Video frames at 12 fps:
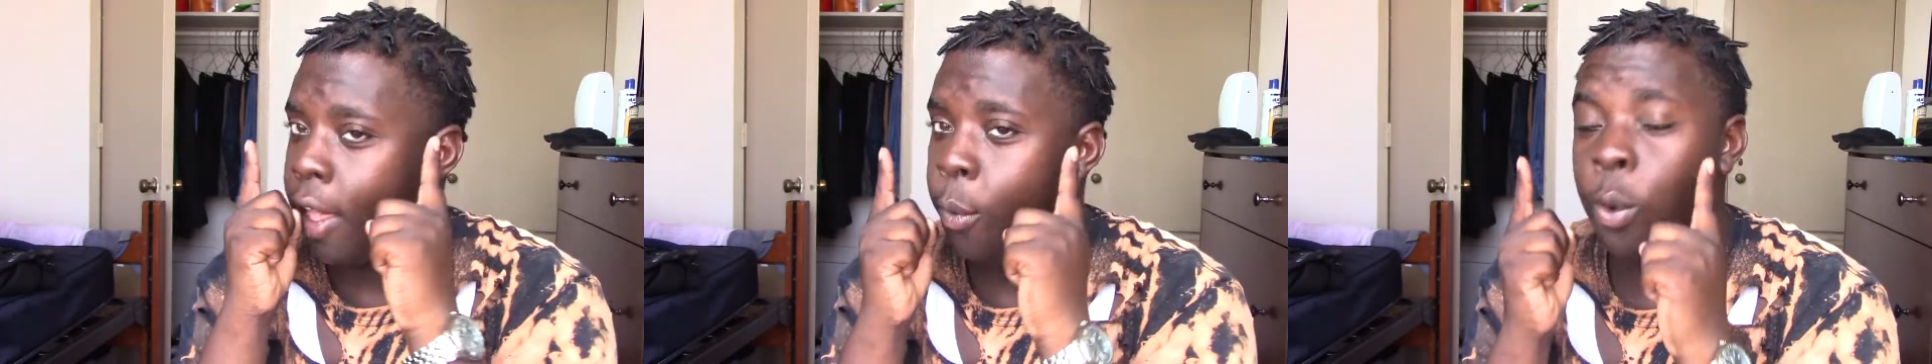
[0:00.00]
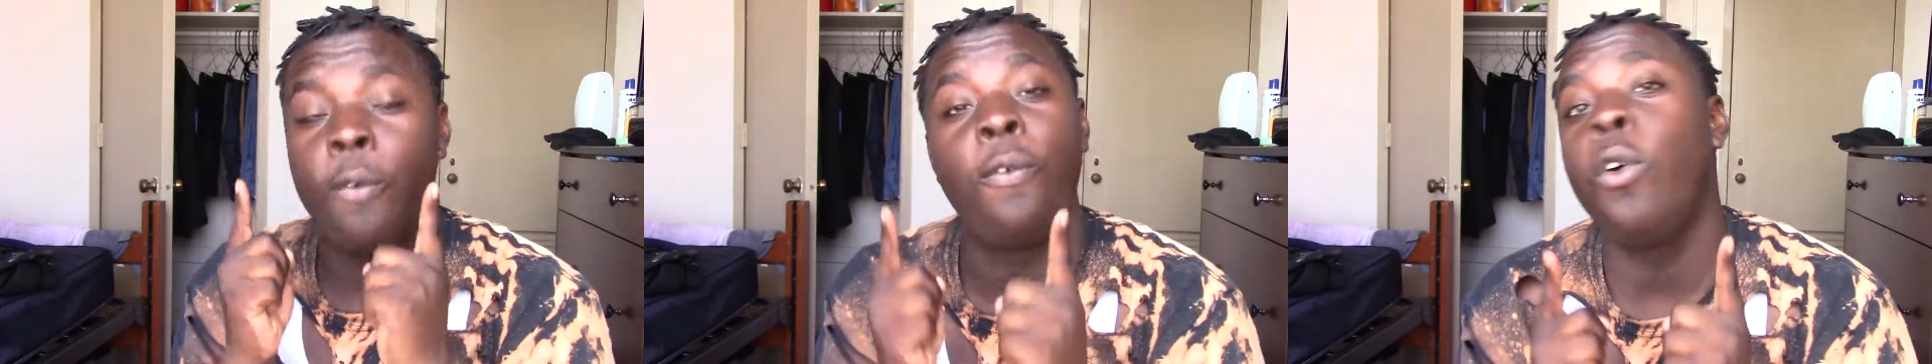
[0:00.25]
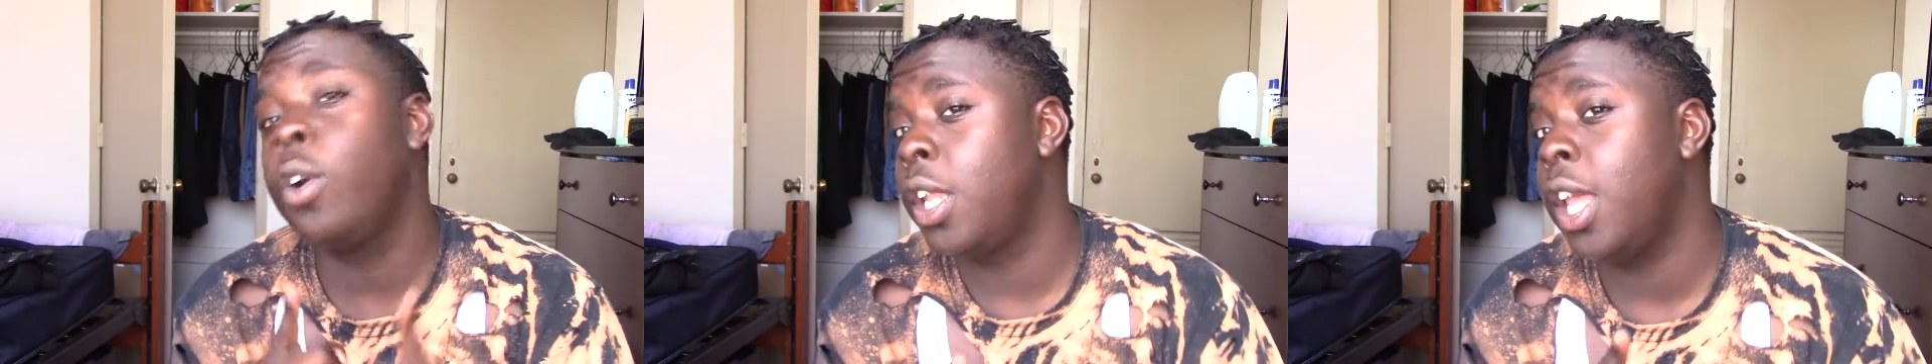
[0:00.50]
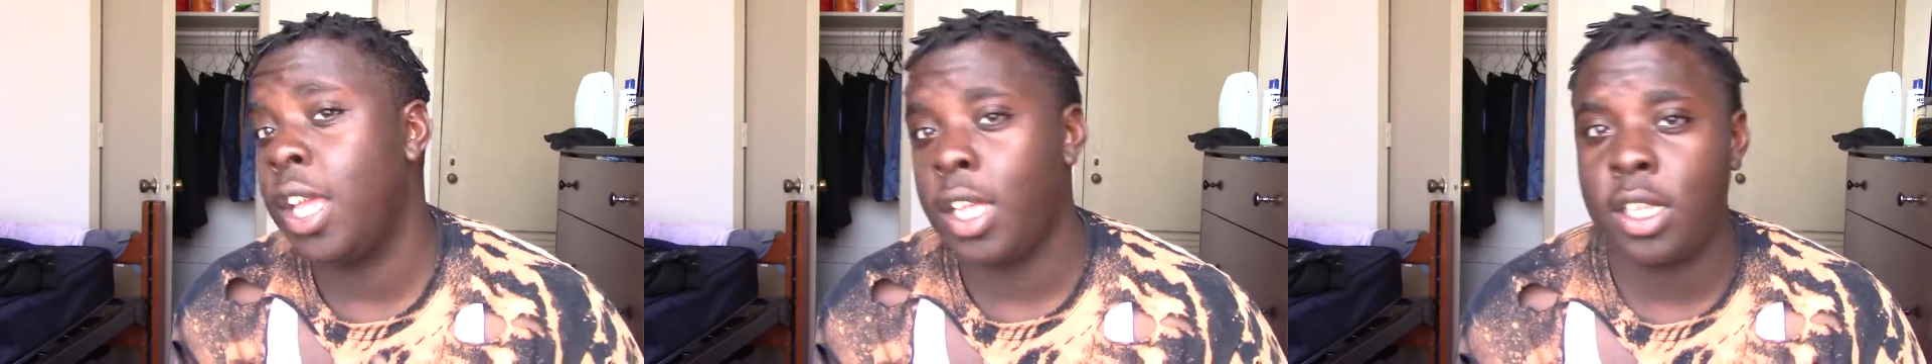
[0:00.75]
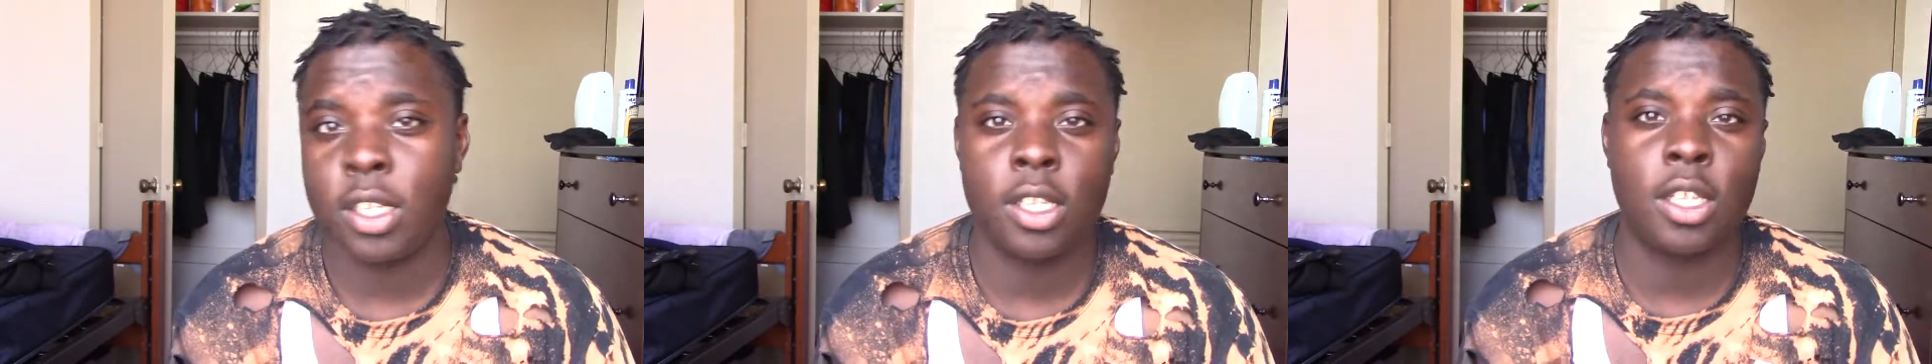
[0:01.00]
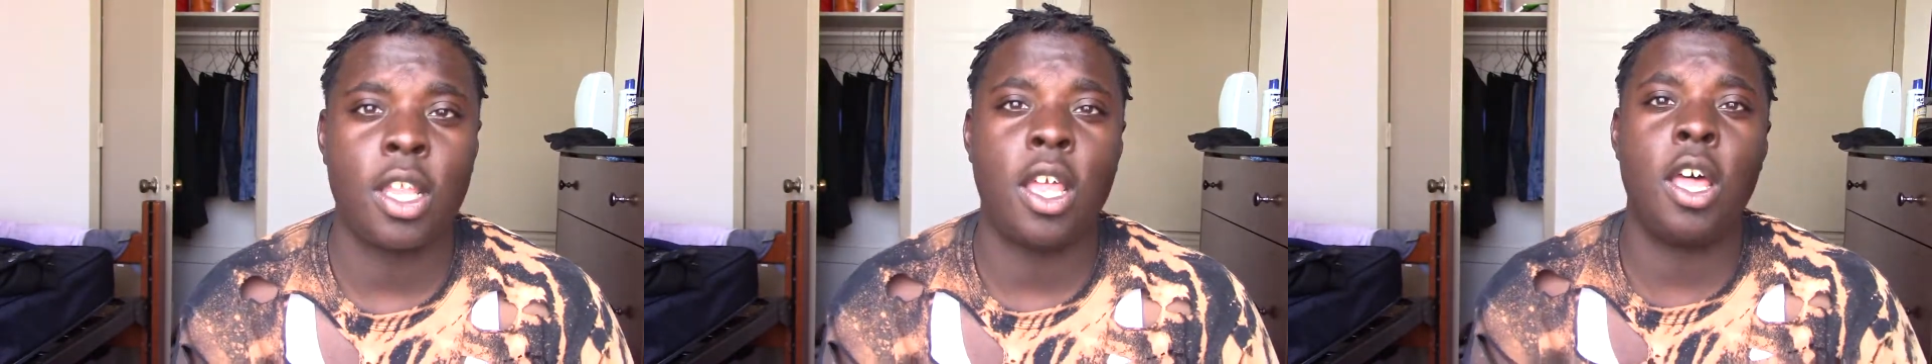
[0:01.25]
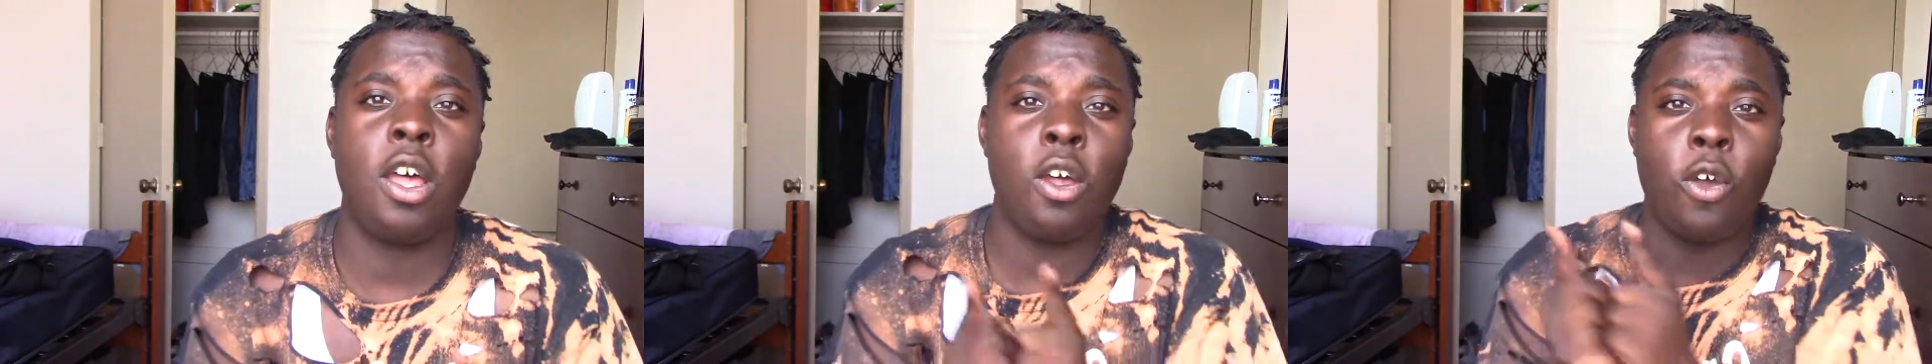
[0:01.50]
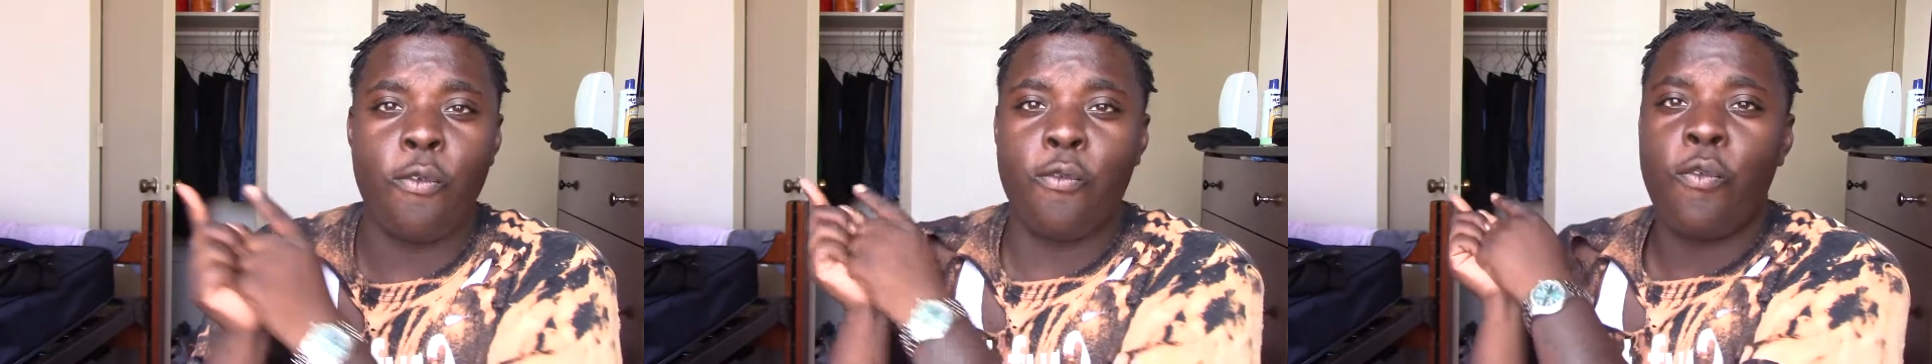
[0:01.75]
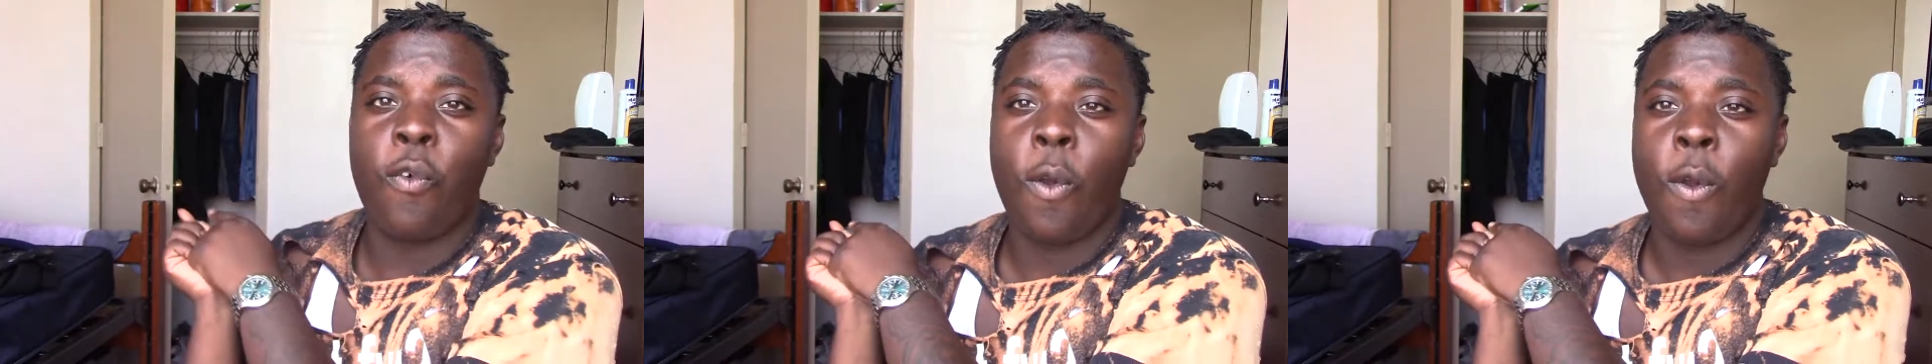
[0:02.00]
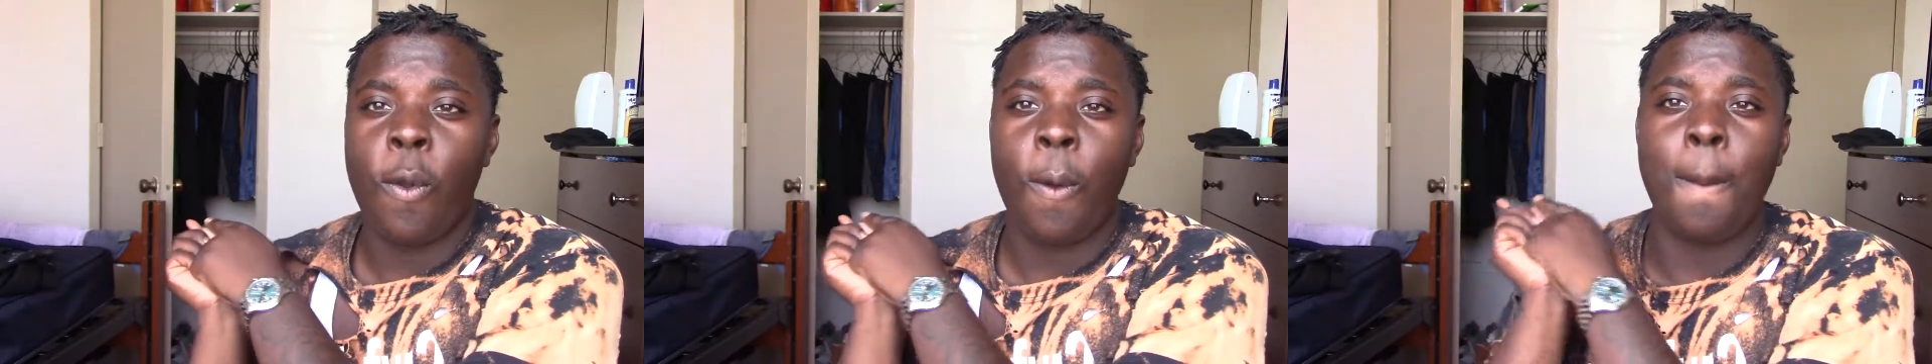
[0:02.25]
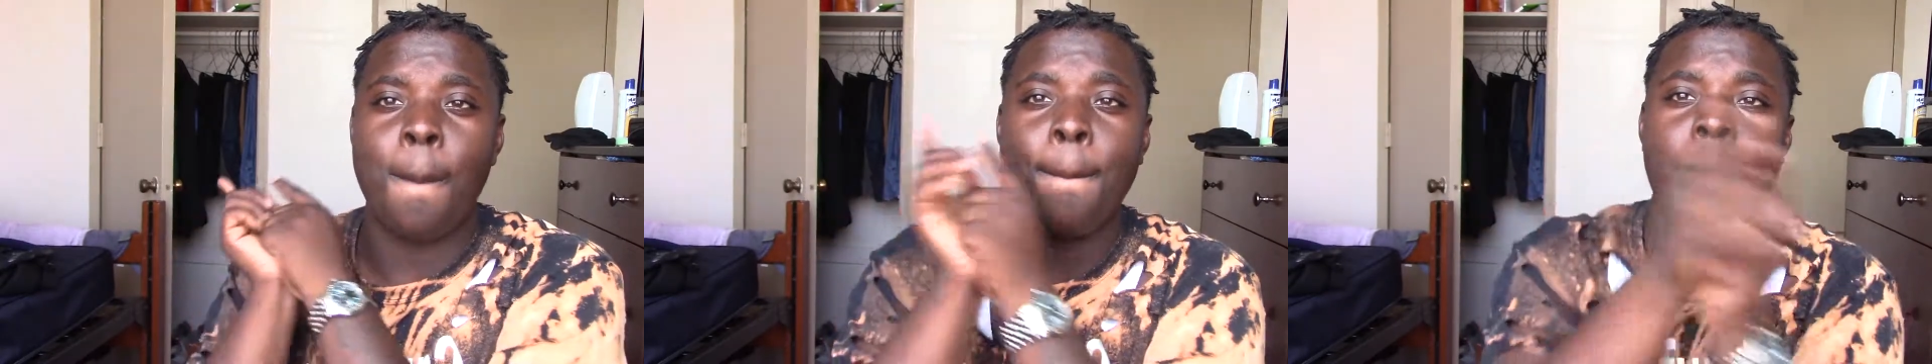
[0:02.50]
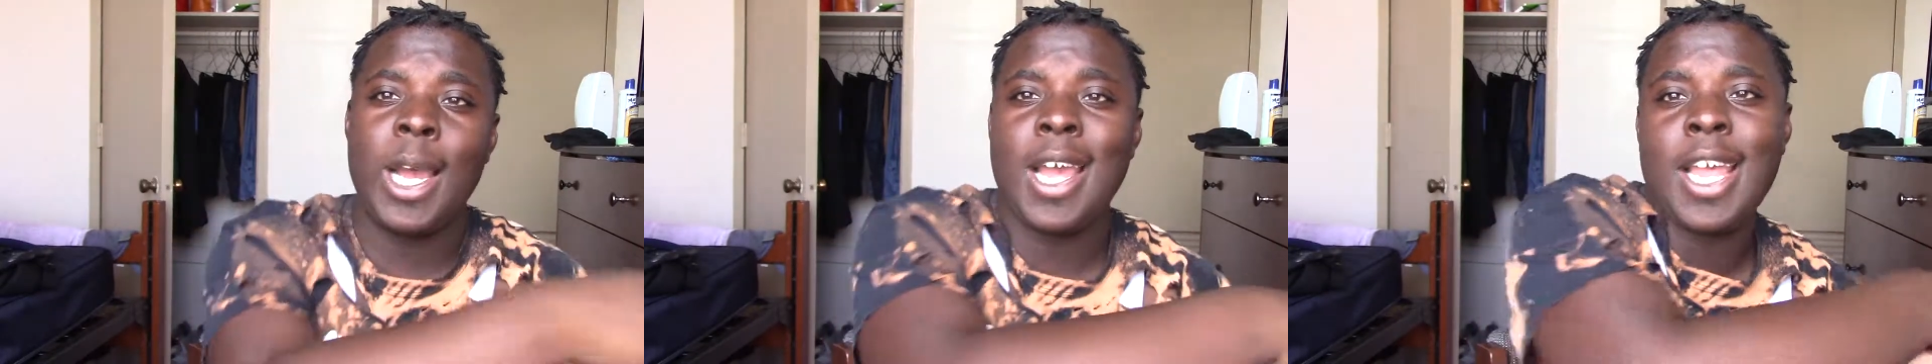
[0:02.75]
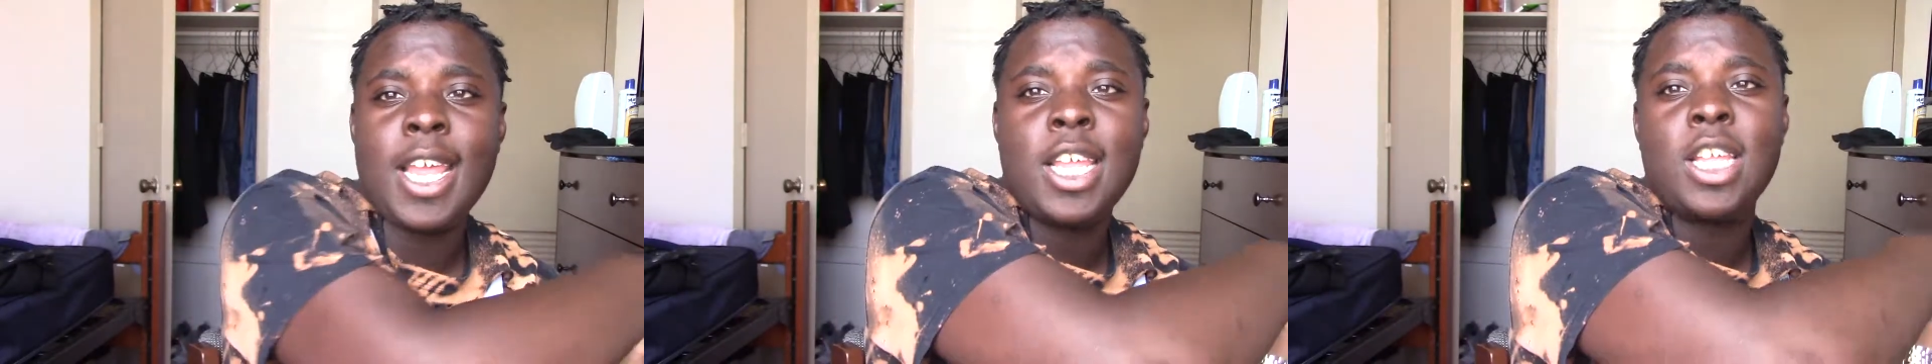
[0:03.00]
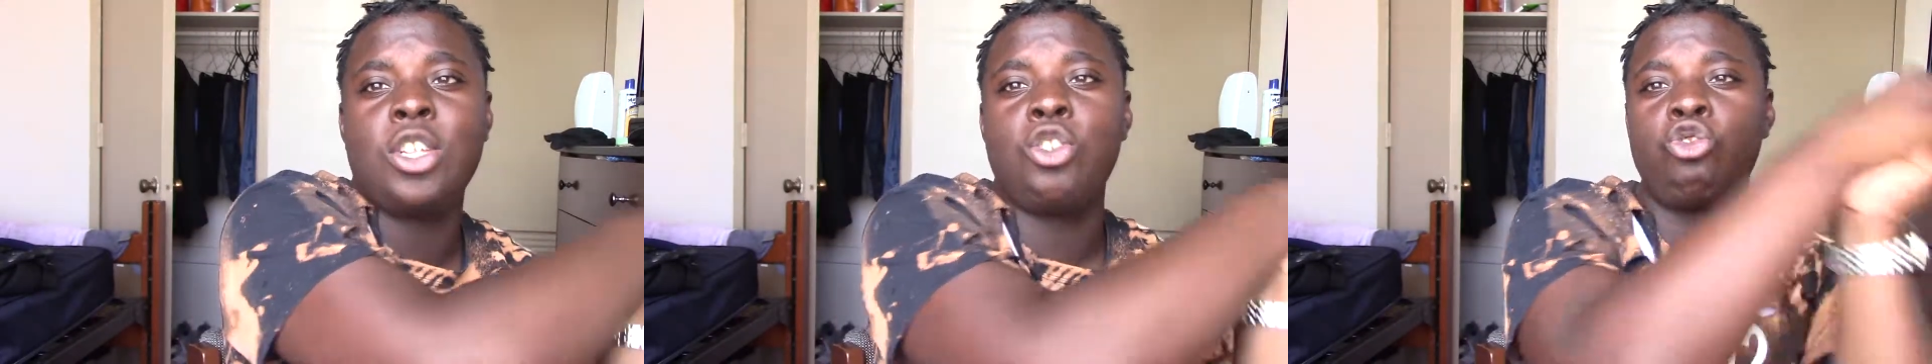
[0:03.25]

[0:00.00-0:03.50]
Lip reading: Well, 4 day of my